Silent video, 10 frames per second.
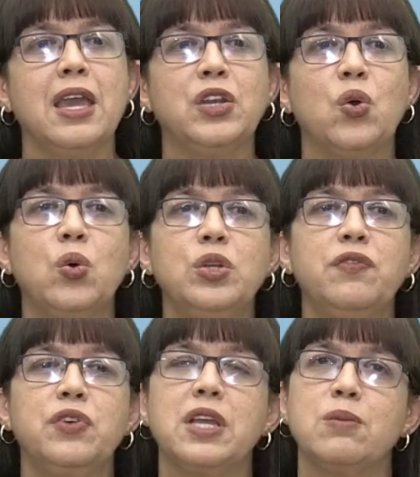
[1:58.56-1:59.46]
In
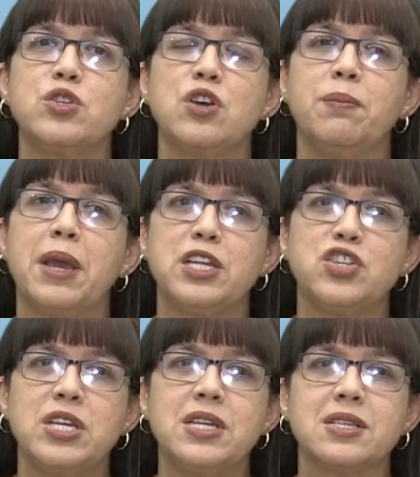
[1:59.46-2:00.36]
order for them to obey
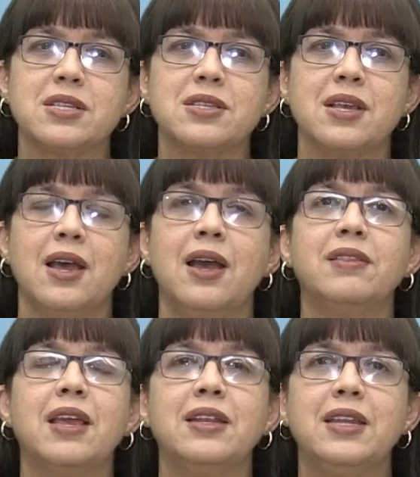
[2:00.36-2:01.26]
Jesus,
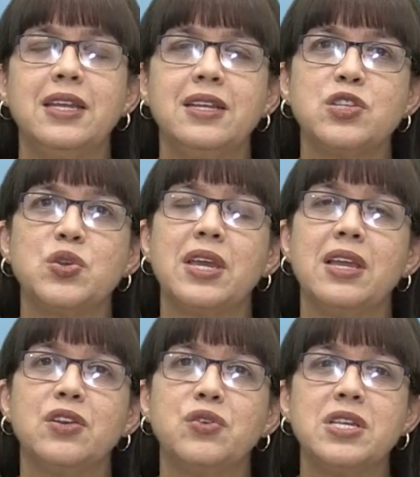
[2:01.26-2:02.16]
they needed to
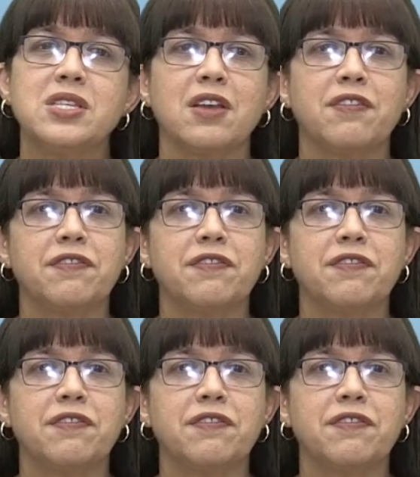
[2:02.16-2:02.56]
increase their